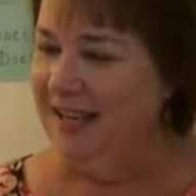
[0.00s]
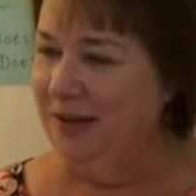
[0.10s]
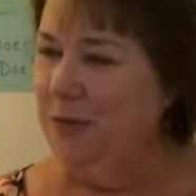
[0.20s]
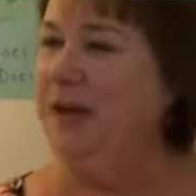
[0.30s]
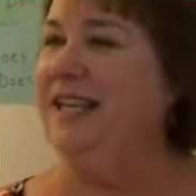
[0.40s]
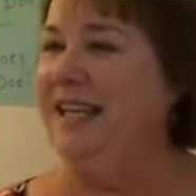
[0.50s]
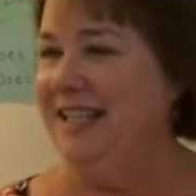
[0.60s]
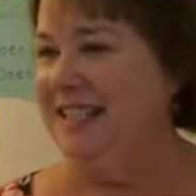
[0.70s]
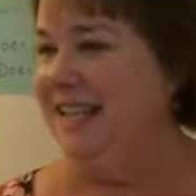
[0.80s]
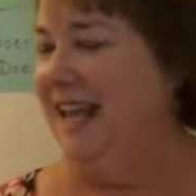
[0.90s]
What
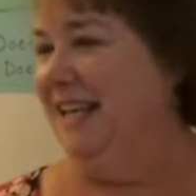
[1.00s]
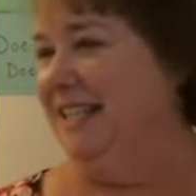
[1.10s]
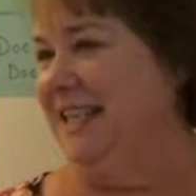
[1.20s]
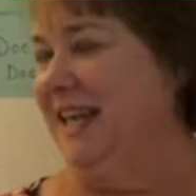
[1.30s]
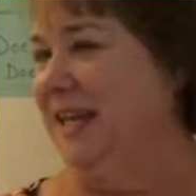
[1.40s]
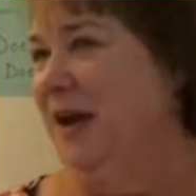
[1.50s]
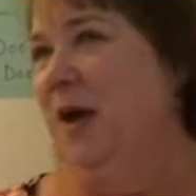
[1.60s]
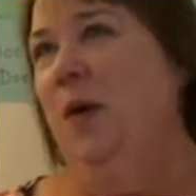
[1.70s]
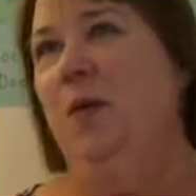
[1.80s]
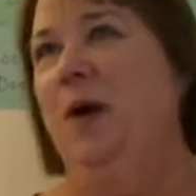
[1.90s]
is? Yes, like
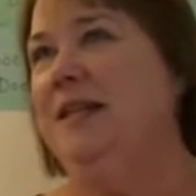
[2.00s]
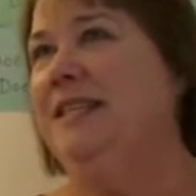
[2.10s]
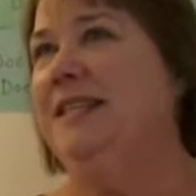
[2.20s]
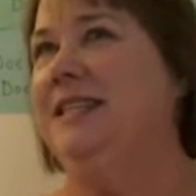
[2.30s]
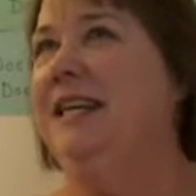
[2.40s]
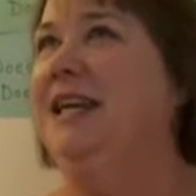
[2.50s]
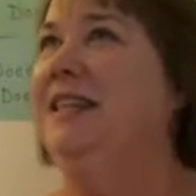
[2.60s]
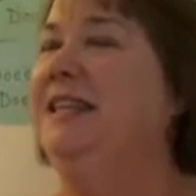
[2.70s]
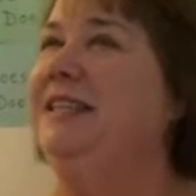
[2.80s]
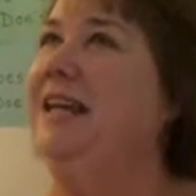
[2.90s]
what's
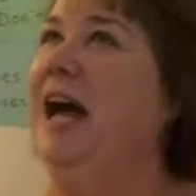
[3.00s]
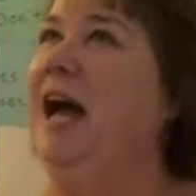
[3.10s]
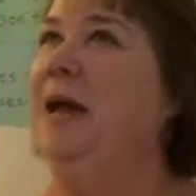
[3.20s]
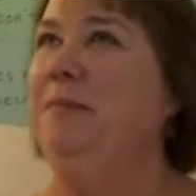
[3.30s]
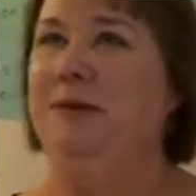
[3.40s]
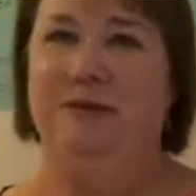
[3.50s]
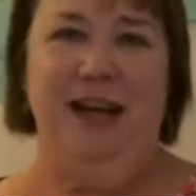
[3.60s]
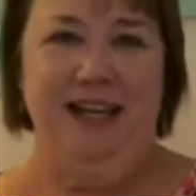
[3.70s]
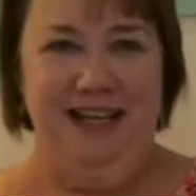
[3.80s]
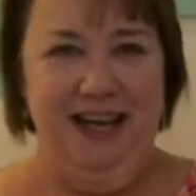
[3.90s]
the time
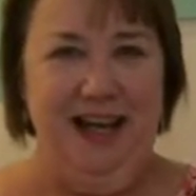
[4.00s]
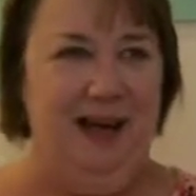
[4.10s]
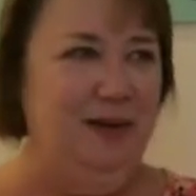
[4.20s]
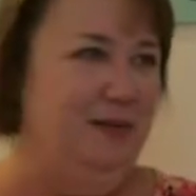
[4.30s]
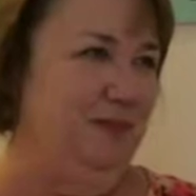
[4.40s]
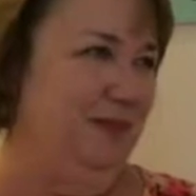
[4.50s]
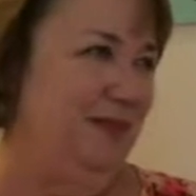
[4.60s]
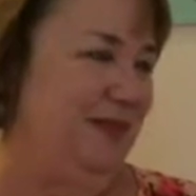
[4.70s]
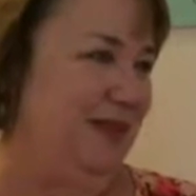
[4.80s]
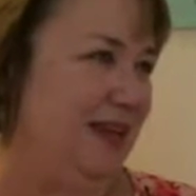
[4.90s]
right now?
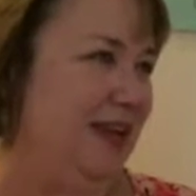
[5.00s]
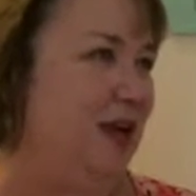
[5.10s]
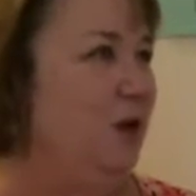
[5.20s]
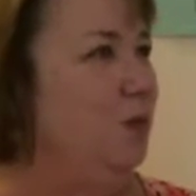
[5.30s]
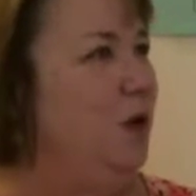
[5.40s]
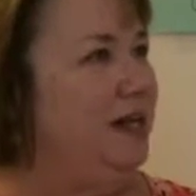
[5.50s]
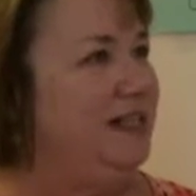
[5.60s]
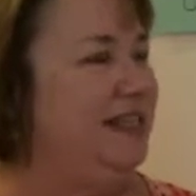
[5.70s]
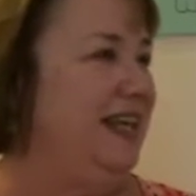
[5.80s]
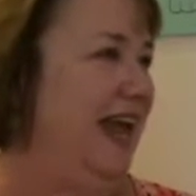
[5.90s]

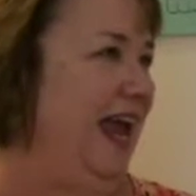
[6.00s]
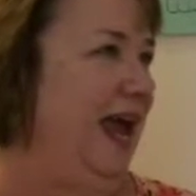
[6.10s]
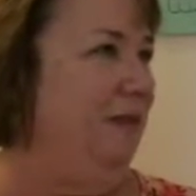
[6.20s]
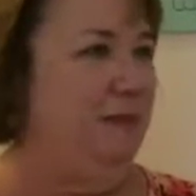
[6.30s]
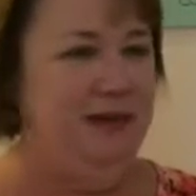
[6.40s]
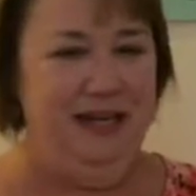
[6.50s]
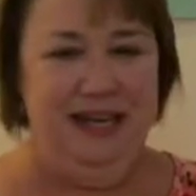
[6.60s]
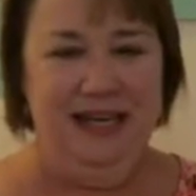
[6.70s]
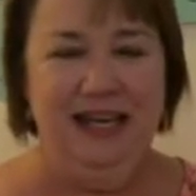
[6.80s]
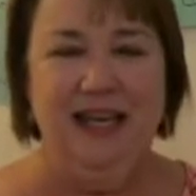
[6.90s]
What's
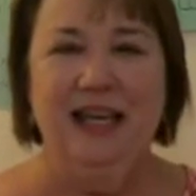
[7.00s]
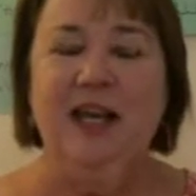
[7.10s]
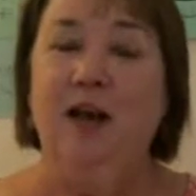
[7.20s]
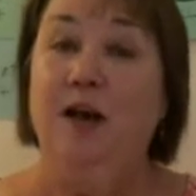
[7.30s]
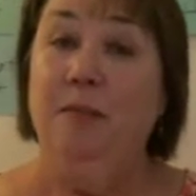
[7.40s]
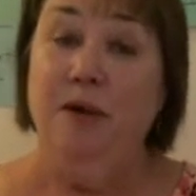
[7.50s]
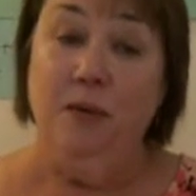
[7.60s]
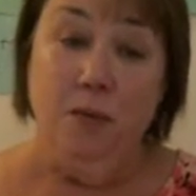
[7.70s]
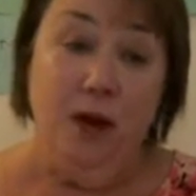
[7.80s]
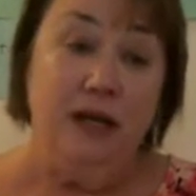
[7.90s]
happening?
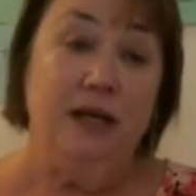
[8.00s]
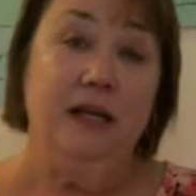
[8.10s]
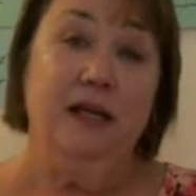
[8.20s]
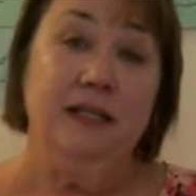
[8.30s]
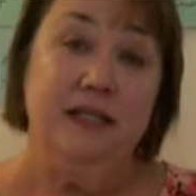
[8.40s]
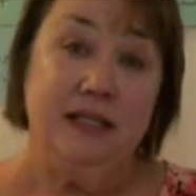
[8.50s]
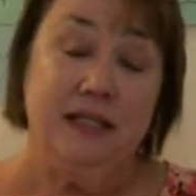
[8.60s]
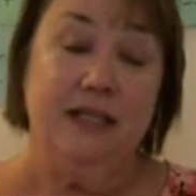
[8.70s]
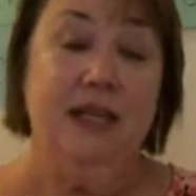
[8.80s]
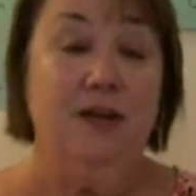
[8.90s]
But what
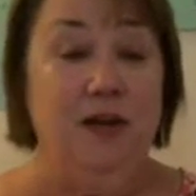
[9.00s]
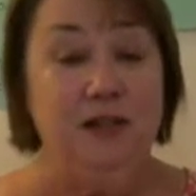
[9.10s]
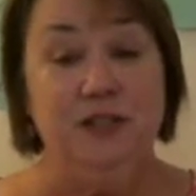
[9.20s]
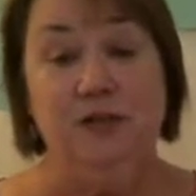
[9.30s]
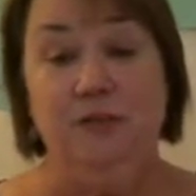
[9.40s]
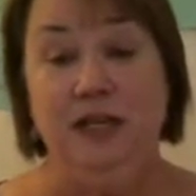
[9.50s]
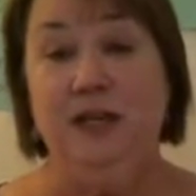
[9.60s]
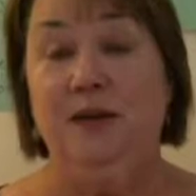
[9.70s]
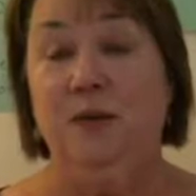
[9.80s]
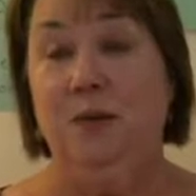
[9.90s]
can also
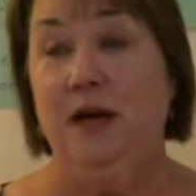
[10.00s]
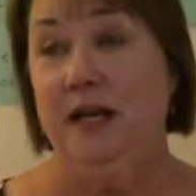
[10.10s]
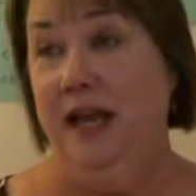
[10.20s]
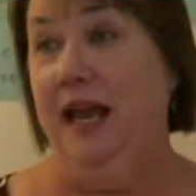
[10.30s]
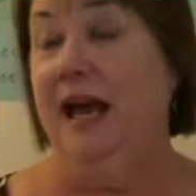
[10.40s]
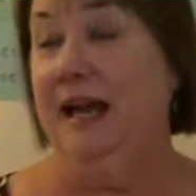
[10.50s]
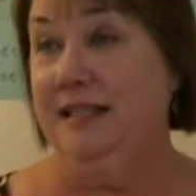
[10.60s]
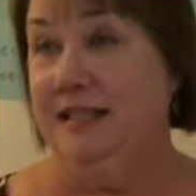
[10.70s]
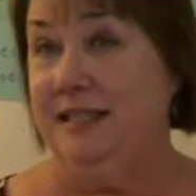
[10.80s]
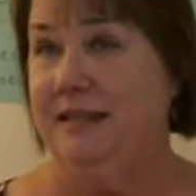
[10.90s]
mean what
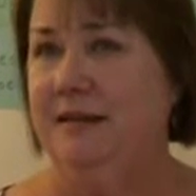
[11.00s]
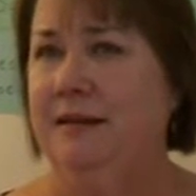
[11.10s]
has.